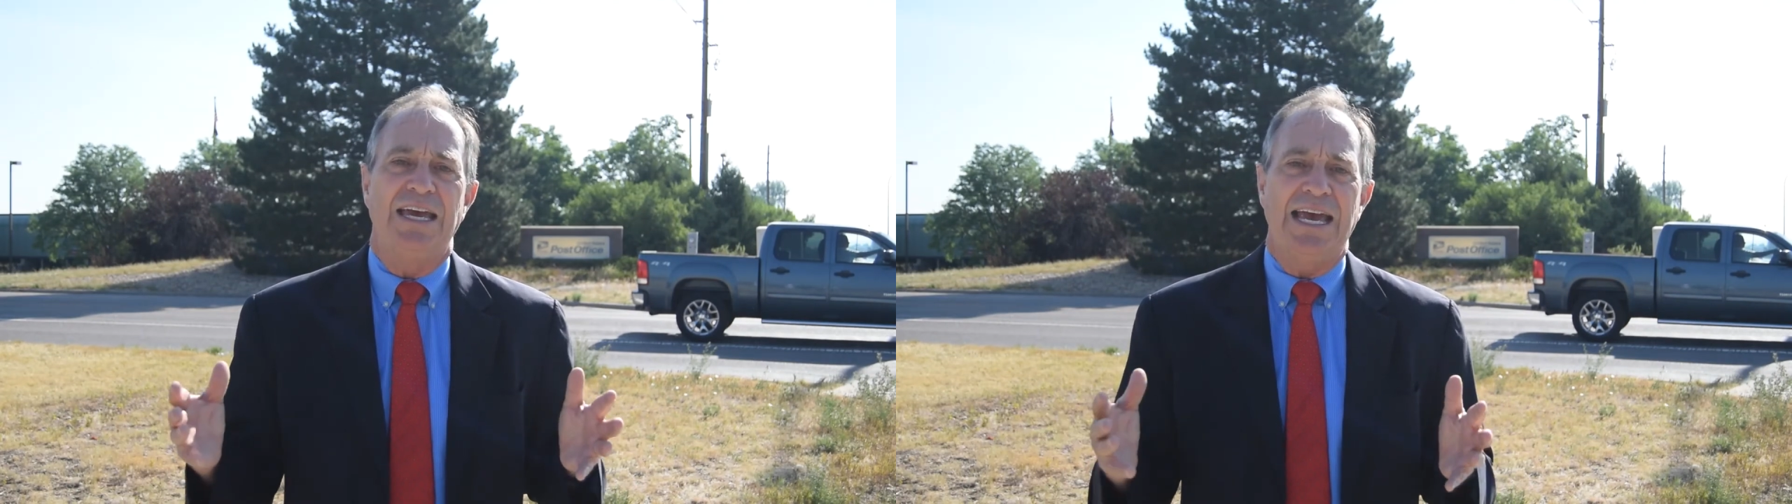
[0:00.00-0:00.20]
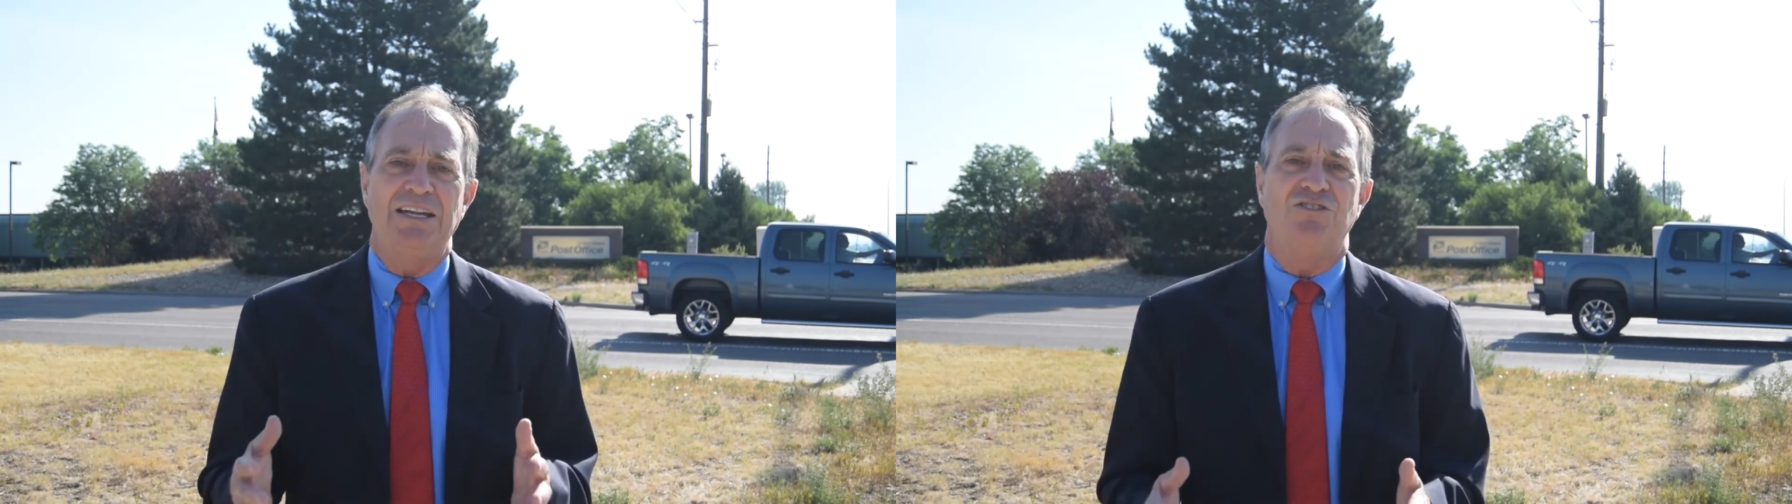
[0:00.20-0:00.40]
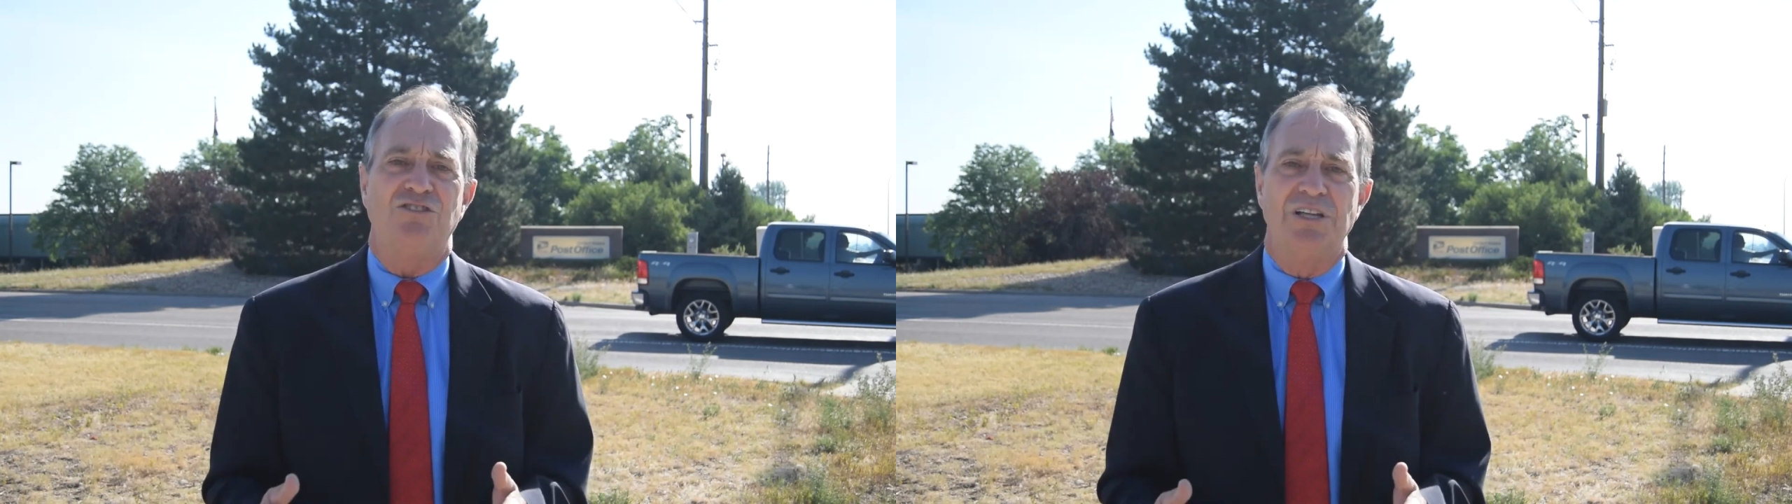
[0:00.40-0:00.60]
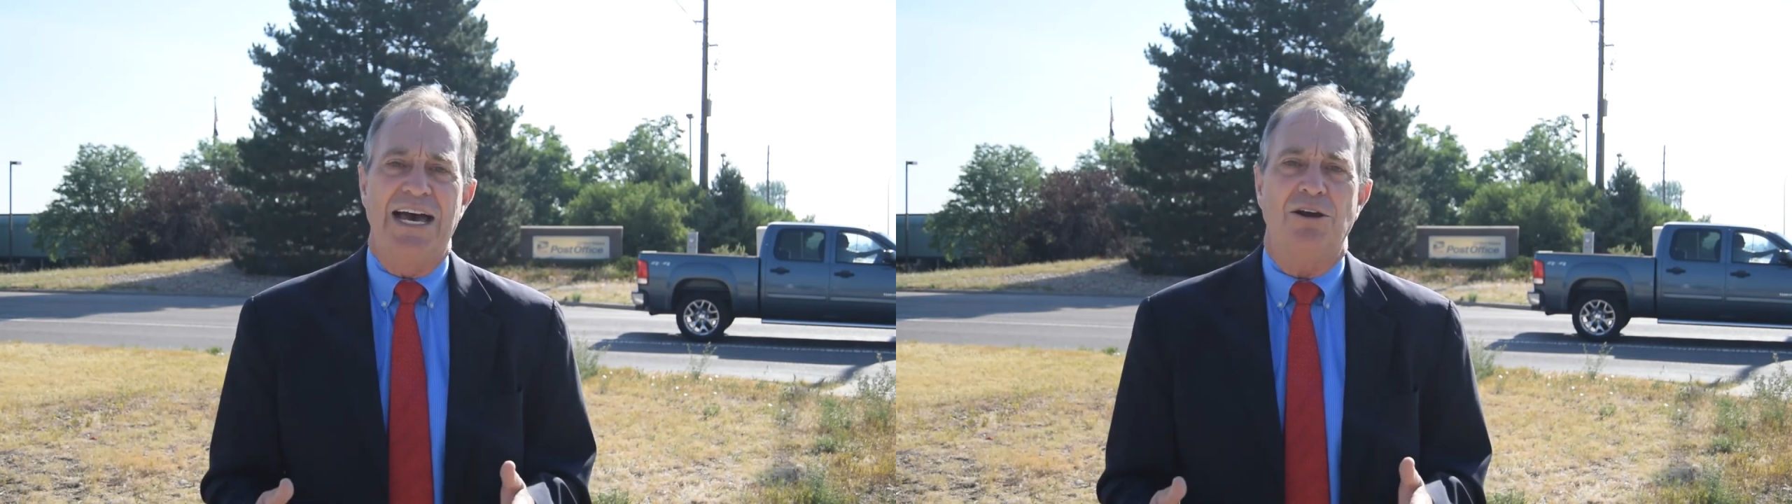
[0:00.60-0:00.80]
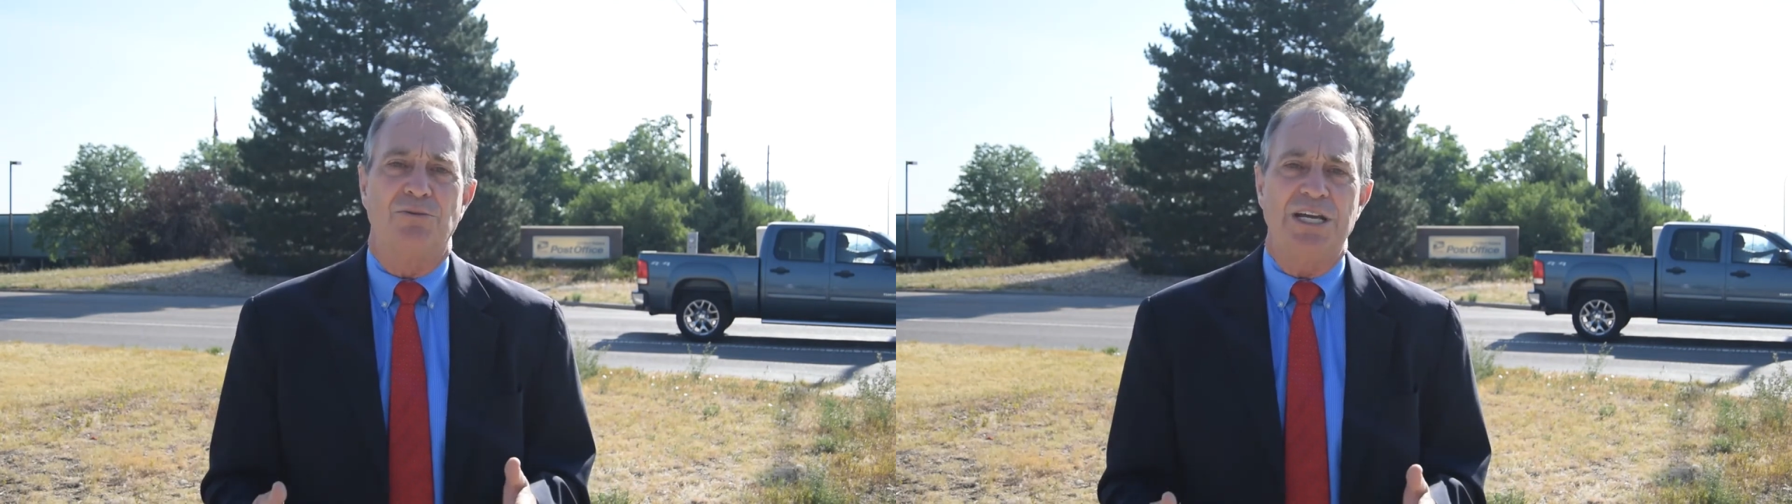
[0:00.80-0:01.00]
and his
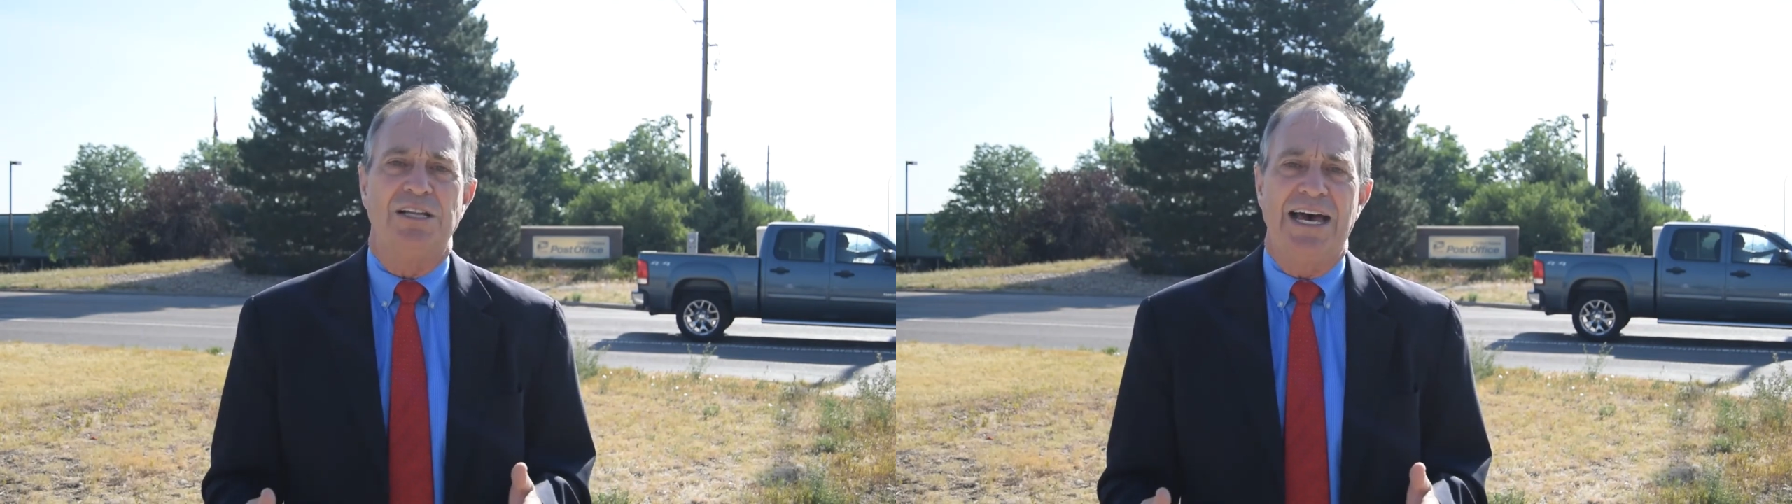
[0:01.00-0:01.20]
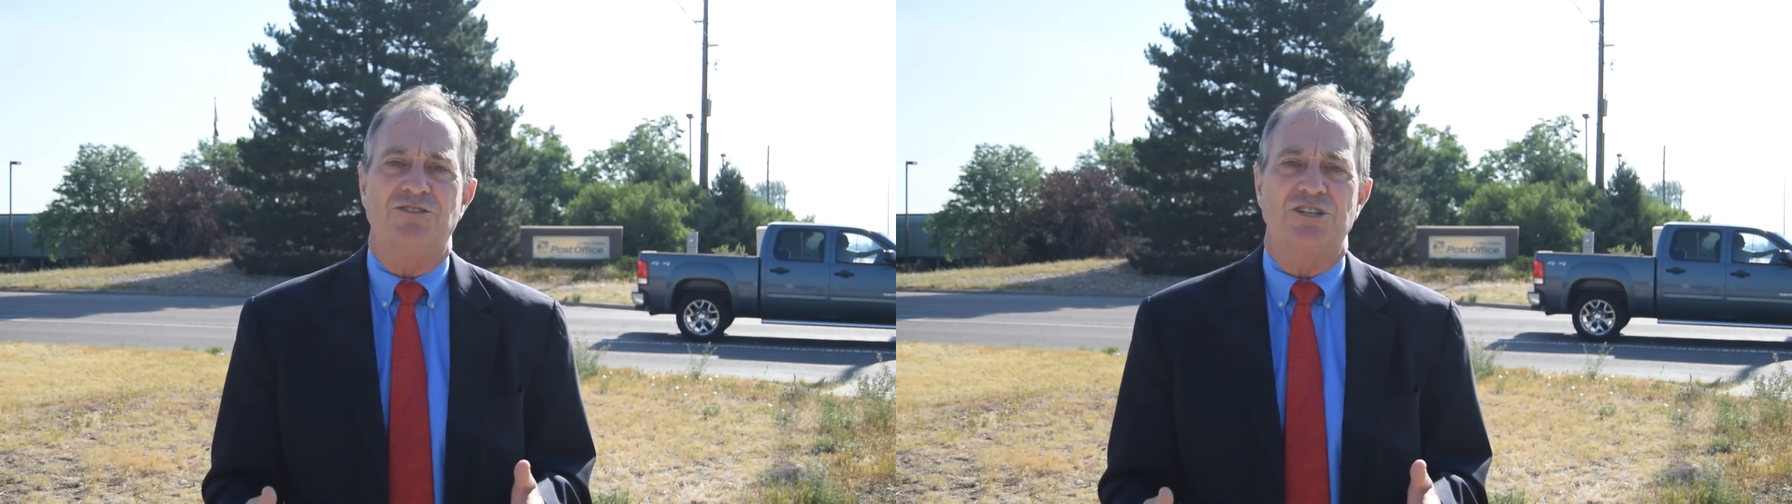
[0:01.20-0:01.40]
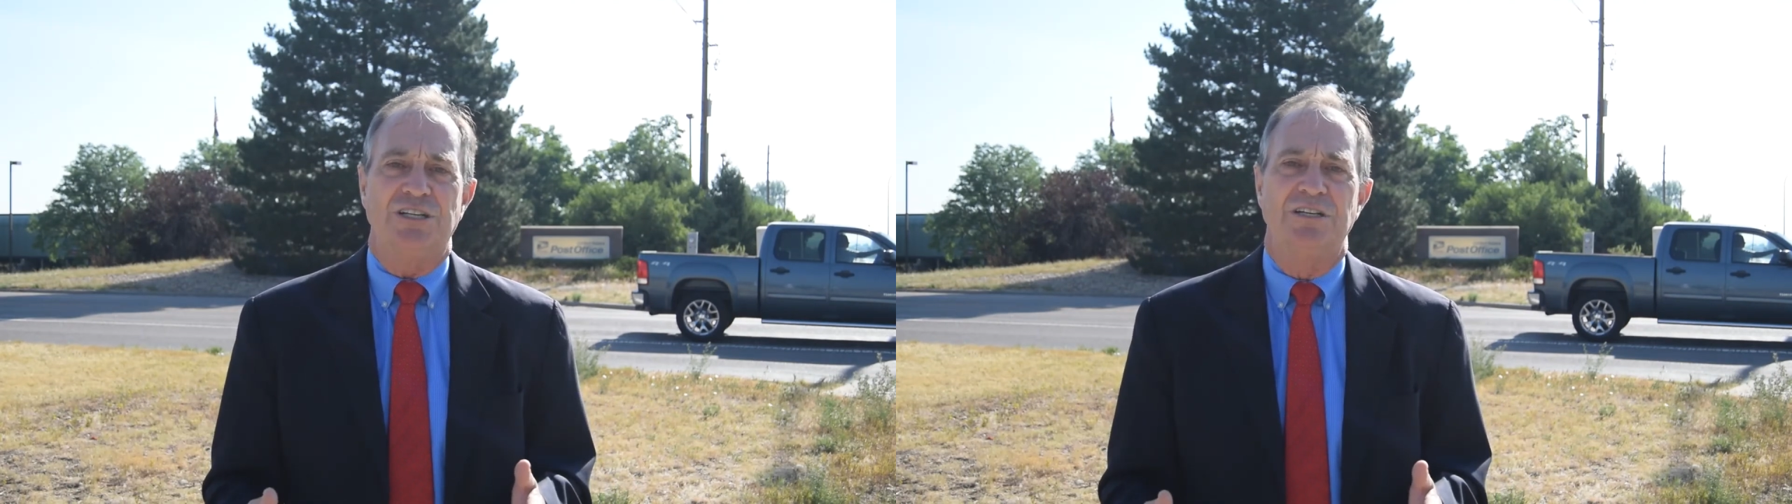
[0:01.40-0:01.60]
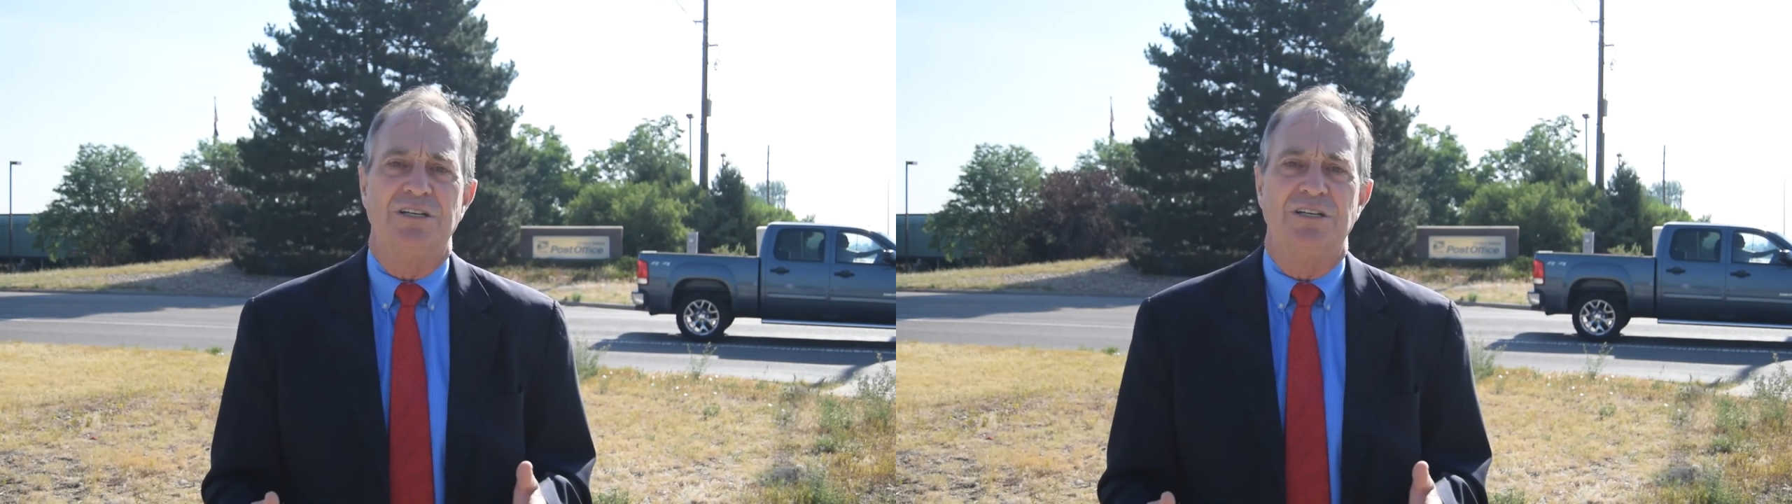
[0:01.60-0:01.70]
elect re-election,